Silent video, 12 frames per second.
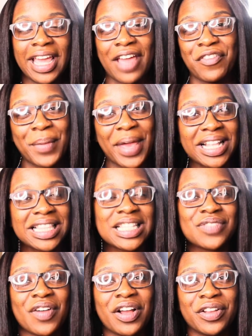If you made it this
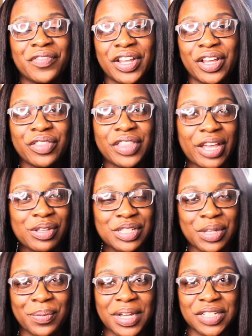far in the video, thank you so
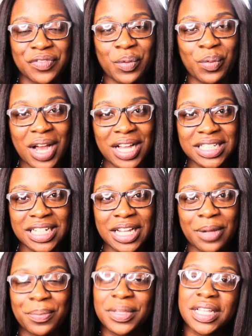much for watching.
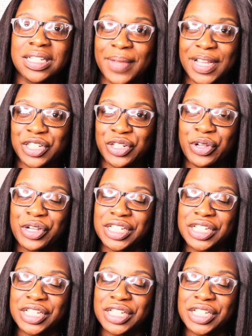Please make sure you're